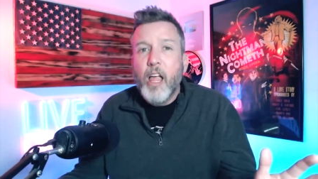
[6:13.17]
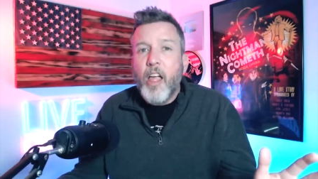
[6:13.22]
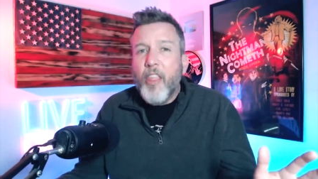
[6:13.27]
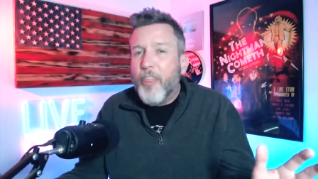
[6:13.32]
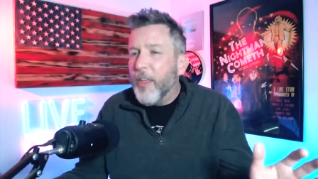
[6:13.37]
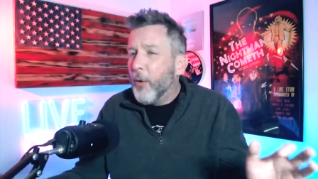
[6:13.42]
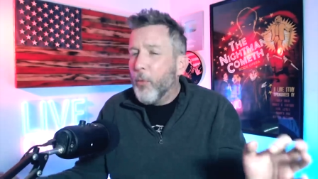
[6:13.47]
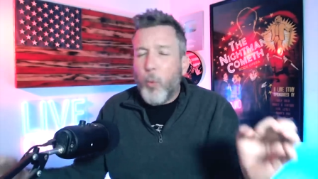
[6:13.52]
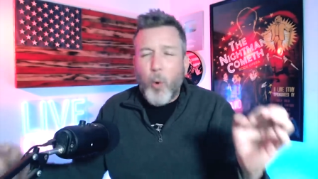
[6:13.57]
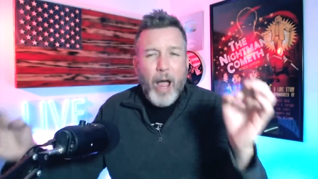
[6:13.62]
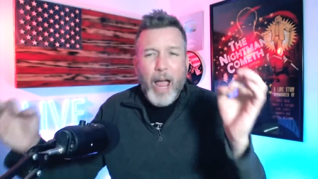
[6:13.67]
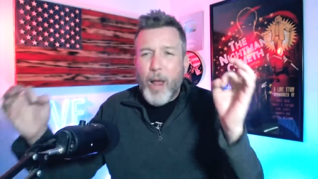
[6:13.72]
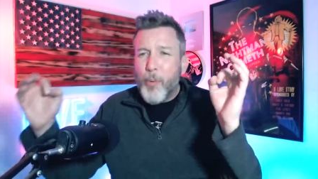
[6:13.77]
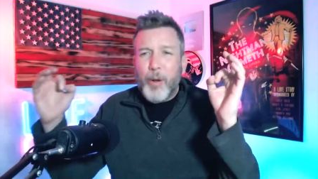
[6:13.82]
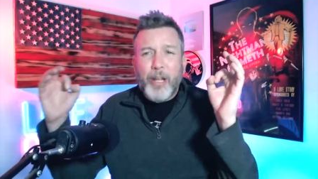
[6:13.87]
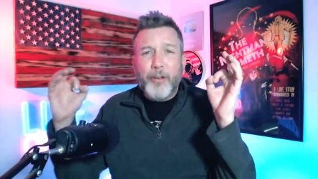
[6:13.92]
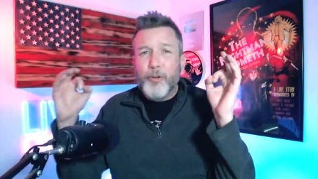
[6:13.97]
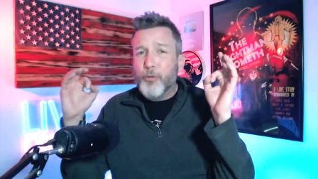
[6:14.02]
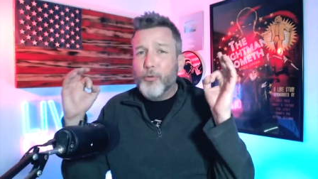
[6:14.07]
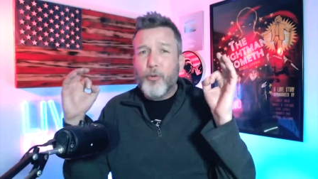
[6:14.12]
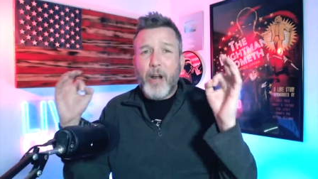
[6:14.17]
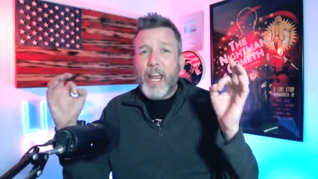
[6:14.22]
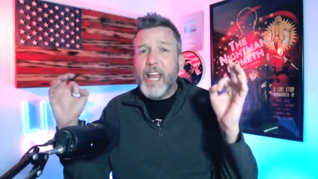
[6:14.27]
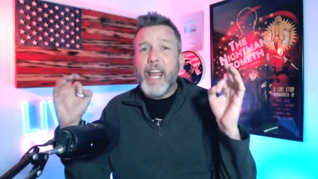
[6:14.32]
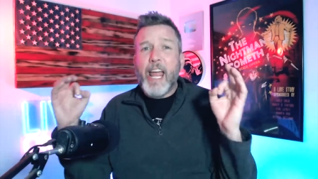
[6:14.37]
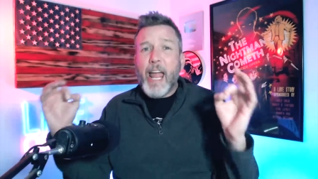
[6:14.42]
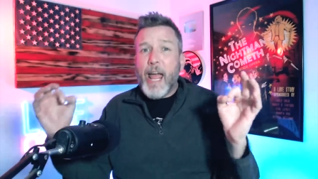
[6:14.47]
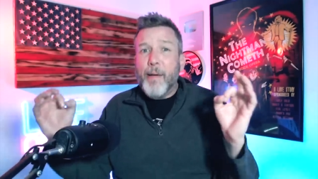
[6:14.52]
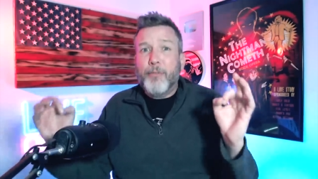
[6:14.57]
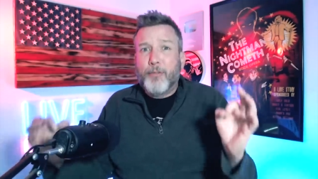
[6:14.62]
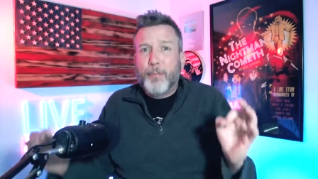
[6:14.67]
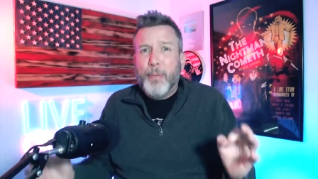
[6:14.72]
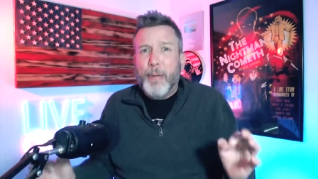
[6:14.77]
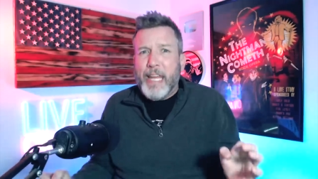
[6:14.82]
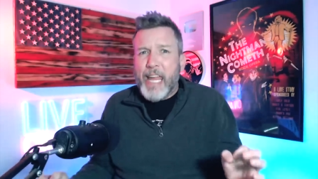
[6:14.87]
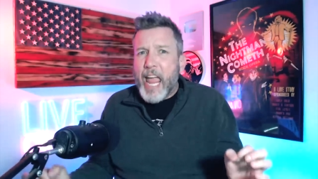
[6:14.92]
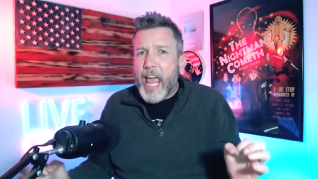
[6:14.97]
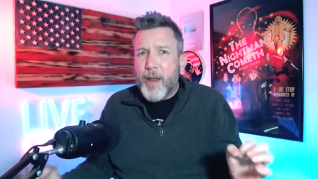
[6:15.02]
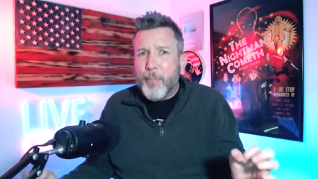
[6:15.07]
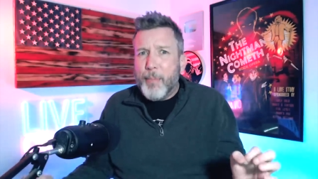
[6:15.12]
then why wouldn't Ray Epps
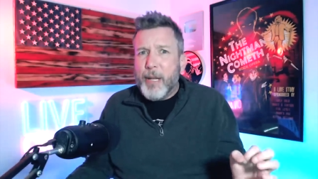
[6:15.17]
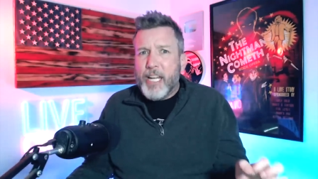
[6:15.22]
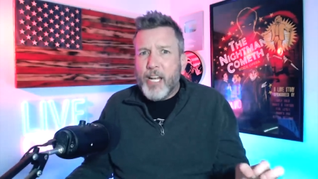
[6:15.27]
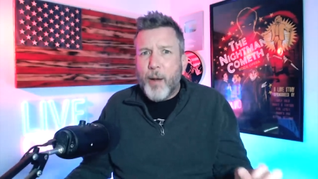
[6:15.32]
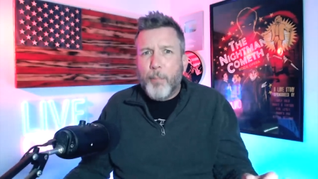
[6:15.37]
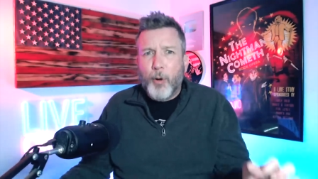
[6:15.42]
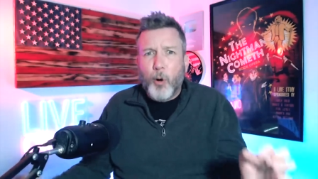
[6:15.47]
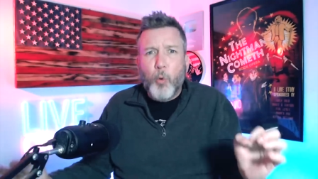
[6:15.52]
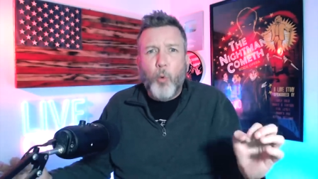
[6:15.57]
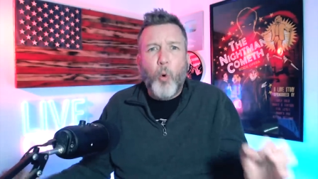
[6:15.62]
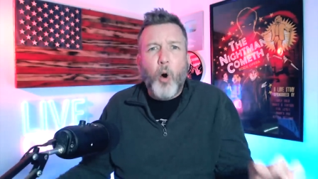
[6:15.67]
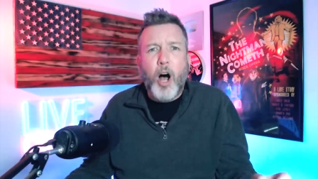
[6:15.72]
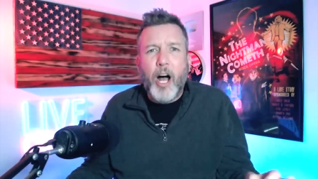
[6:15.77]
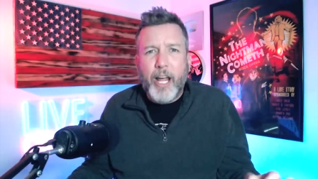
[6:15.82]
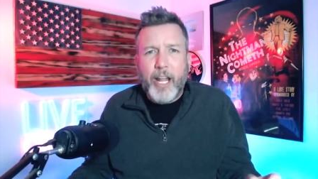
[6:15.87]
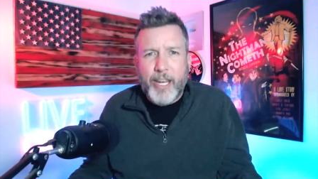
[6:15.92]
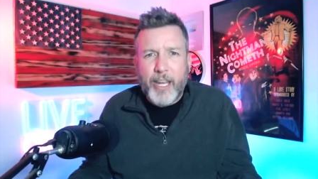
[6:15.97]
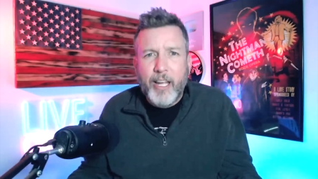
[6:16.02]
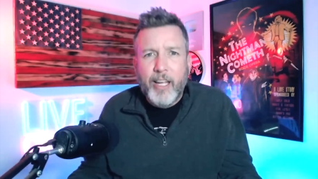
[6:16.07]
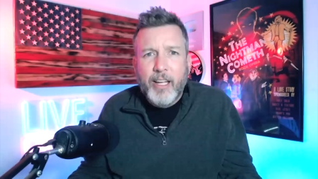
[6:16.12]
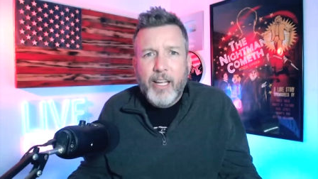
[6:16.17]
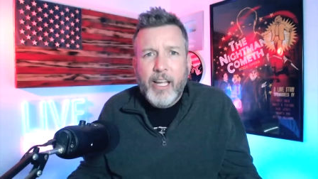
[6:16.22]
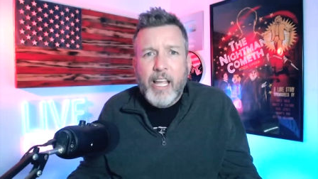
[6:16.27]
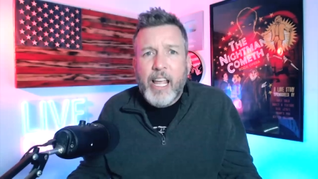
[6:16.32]
be enemy number one?